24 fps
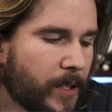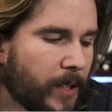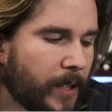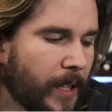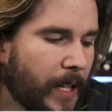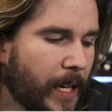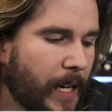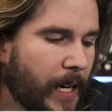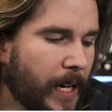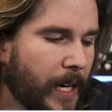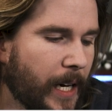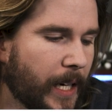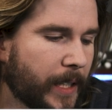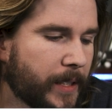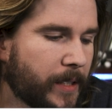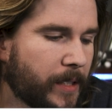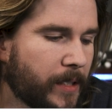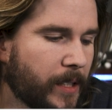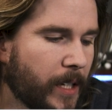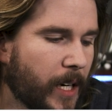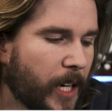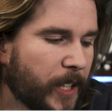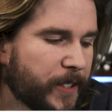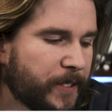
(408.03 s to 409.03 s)
a lot of
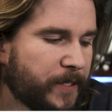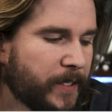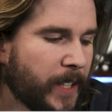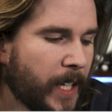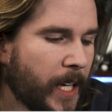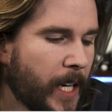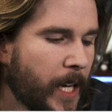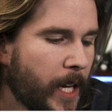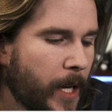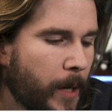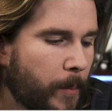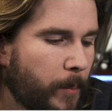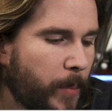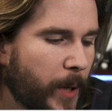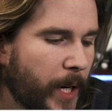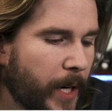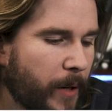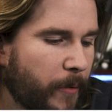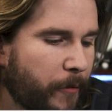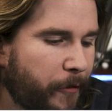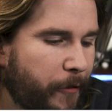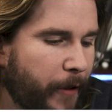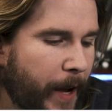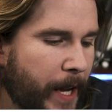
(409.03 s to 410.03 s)
stuff, but
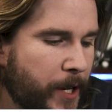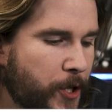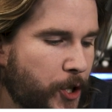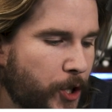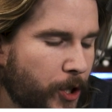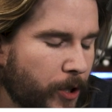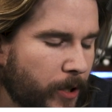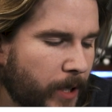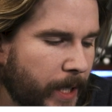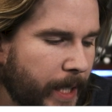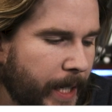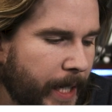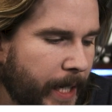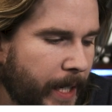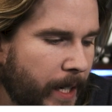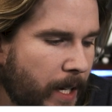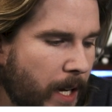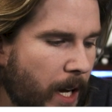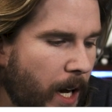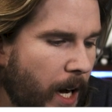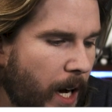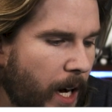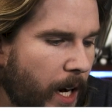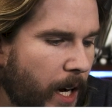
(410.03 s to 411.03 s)
eventually
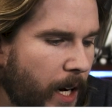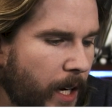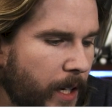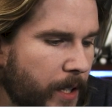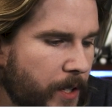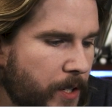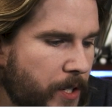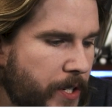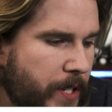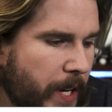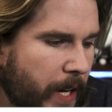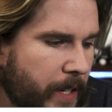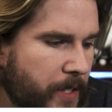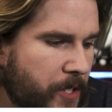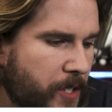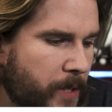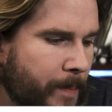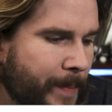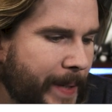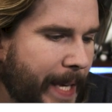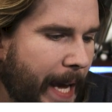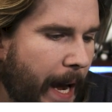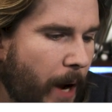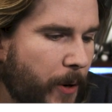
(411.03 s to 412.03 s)
does
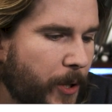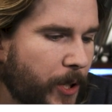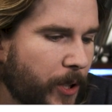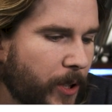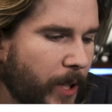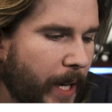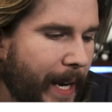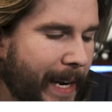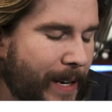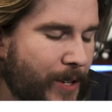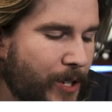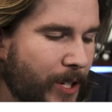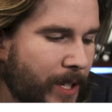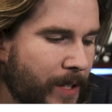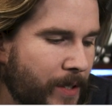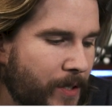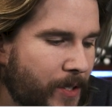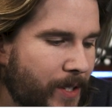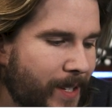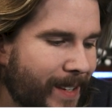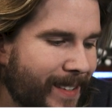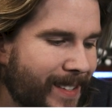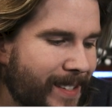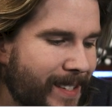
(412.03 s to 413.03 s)
some
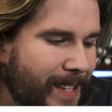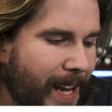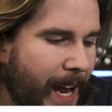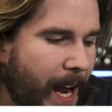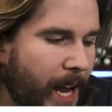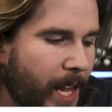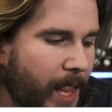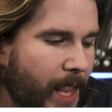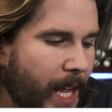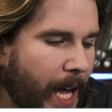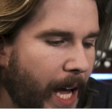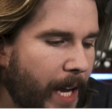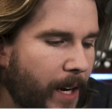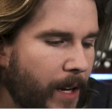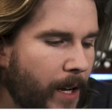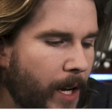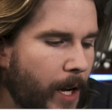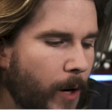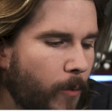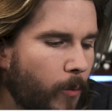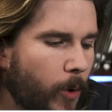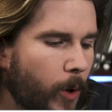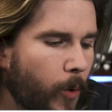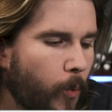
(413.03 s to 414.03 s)
calculations to say that,
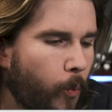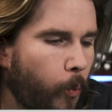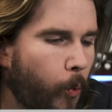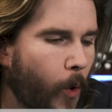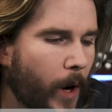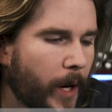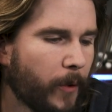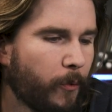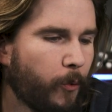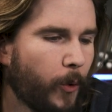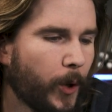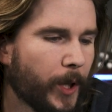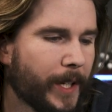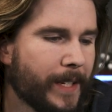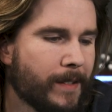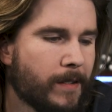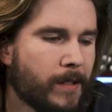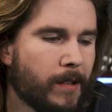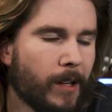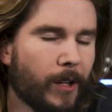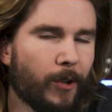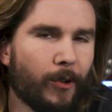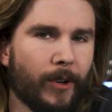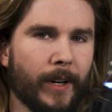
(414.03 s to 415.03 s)
well, what if we're
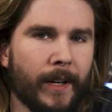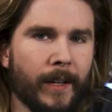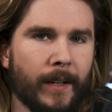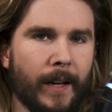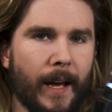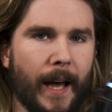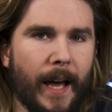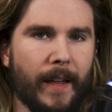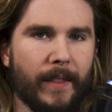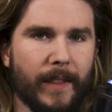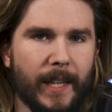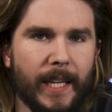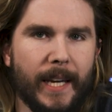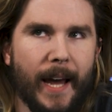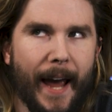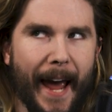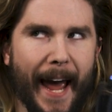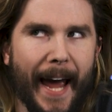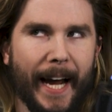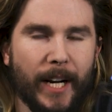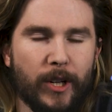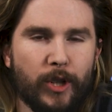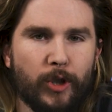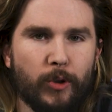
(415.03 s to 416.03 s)
considering the
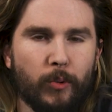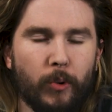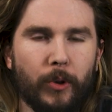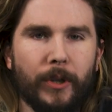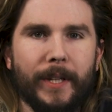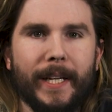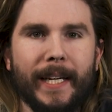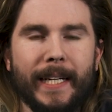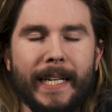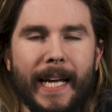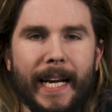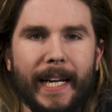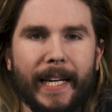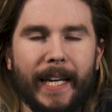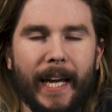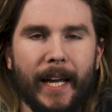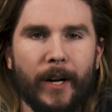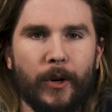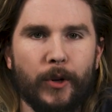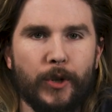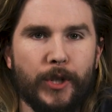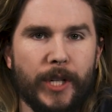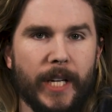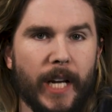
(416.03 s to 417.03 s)
actual kinetic
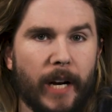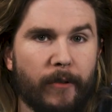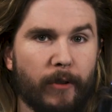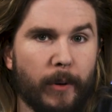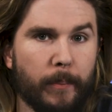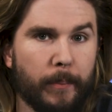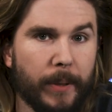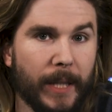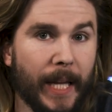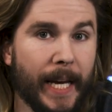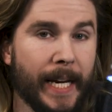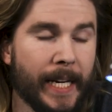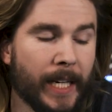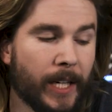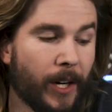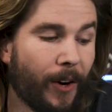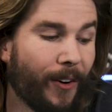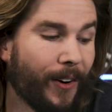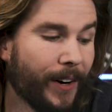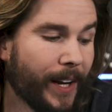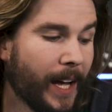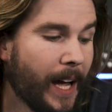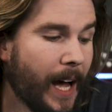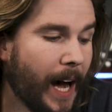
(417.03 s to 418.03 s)
energy of a playing
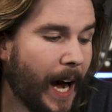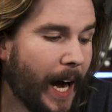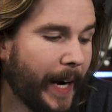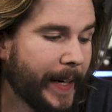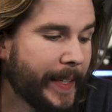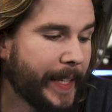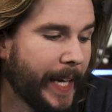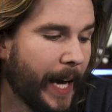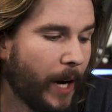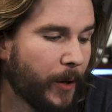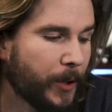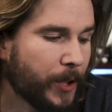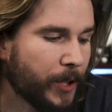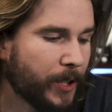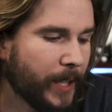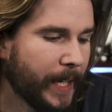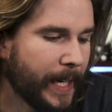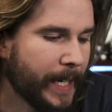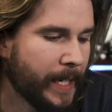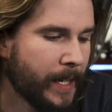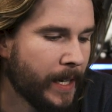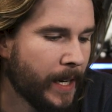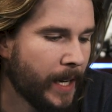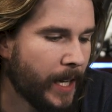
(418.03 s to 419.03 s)
card? I
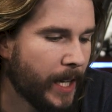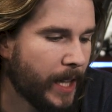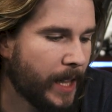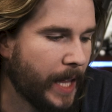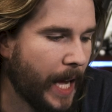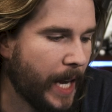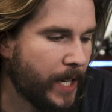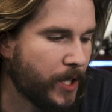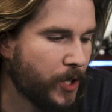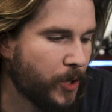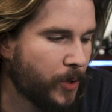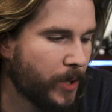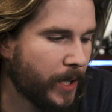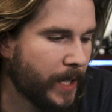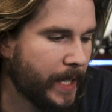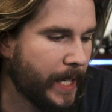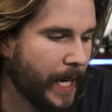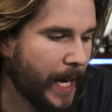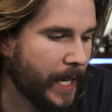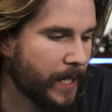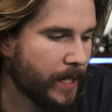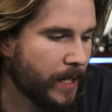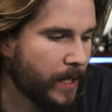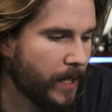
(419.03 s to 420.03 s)
calculate that you could
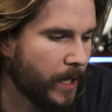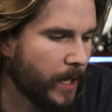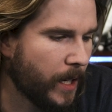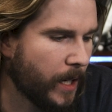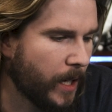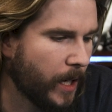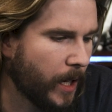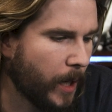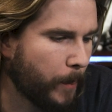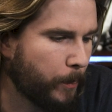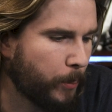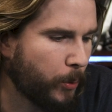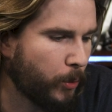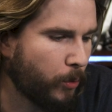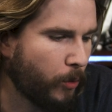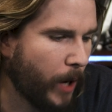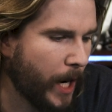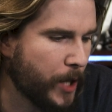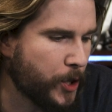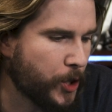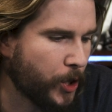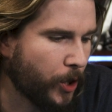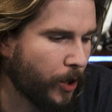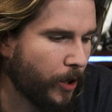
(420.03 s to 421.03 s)
get a
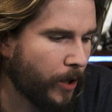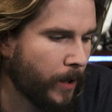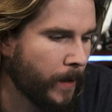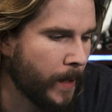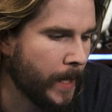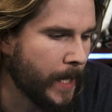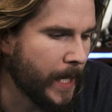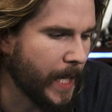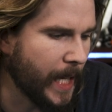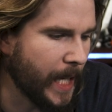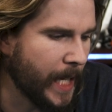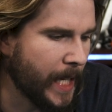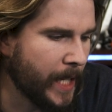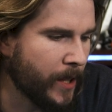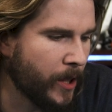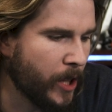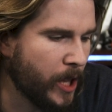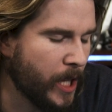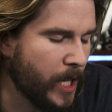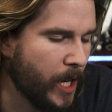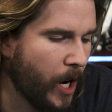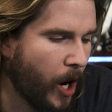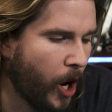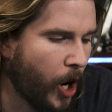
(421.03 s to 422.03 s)
pressure in
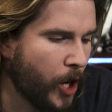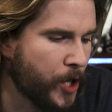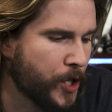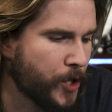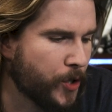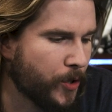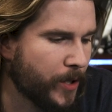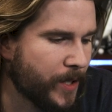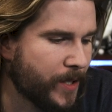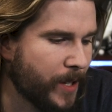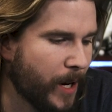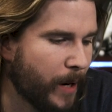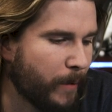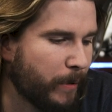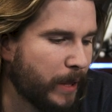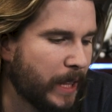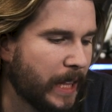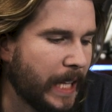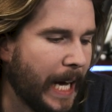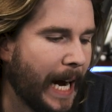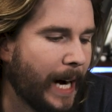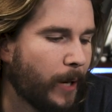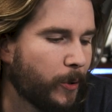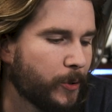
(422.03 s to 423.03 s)
the hundreds of
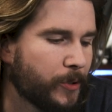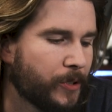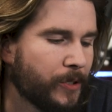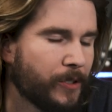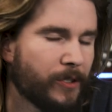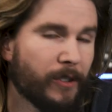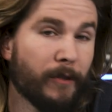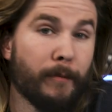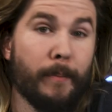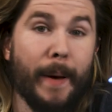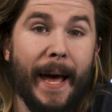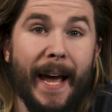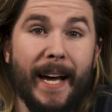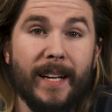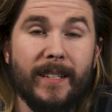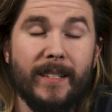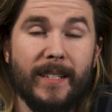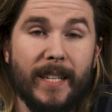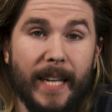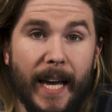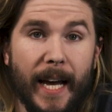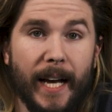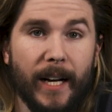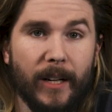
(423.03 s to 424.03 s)
thousands of
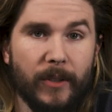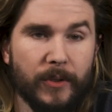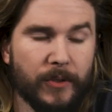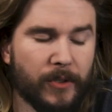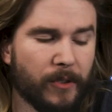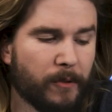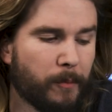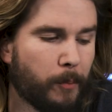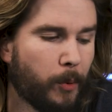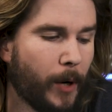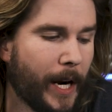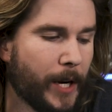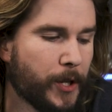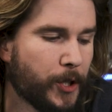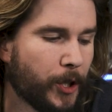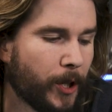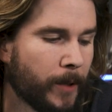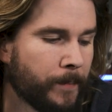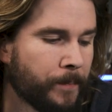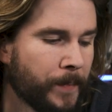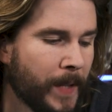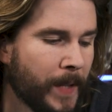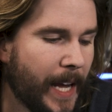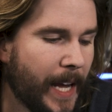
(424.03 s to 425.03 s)
pascals of
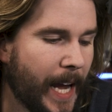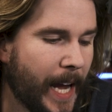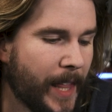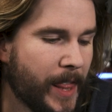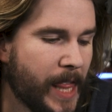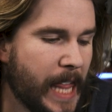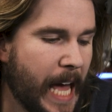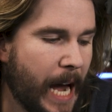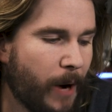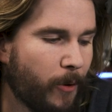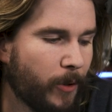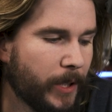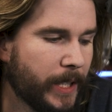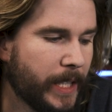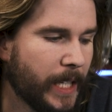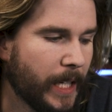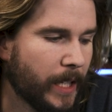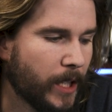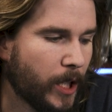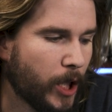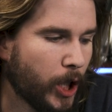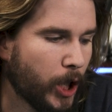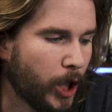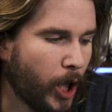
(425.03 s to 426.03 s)
pressure, and that would
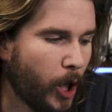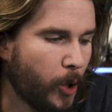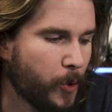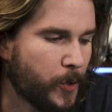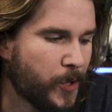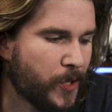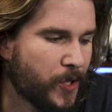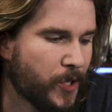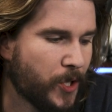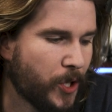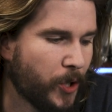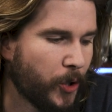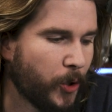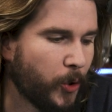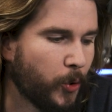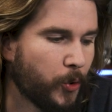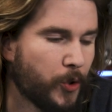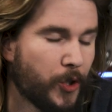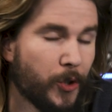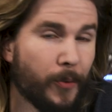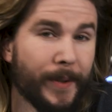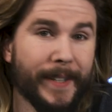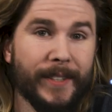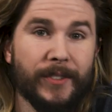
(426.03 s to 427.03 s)
get close
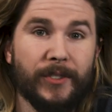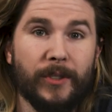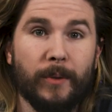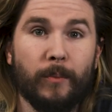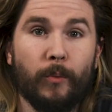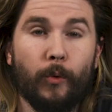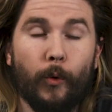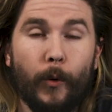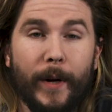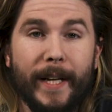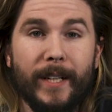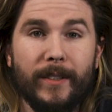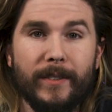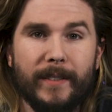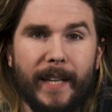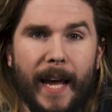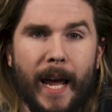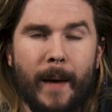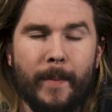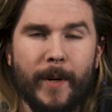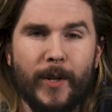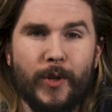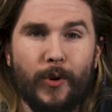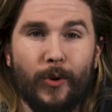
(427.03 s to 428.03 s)
to doing some real
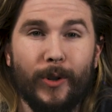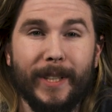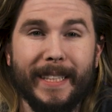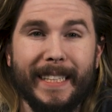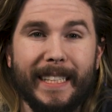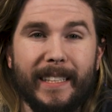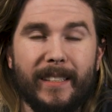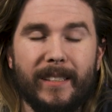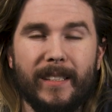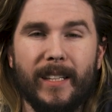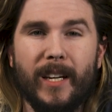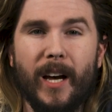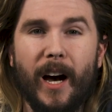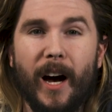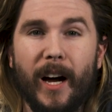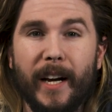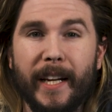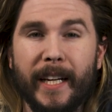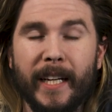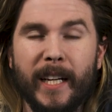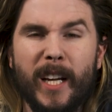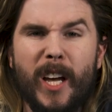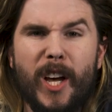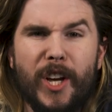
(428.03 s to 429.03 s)
damage or at least
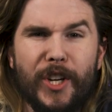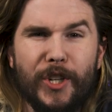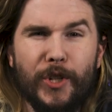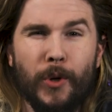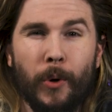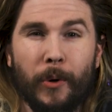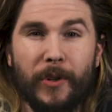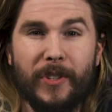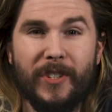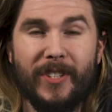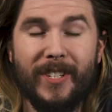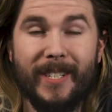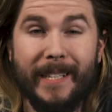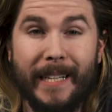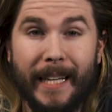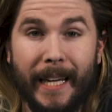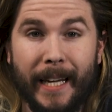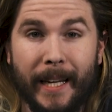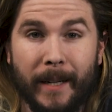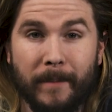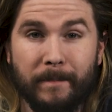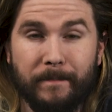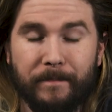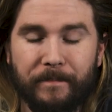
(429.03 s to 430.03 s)
cutting your
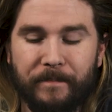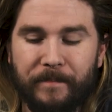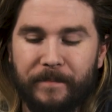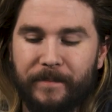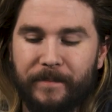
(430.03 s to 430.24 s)
skin.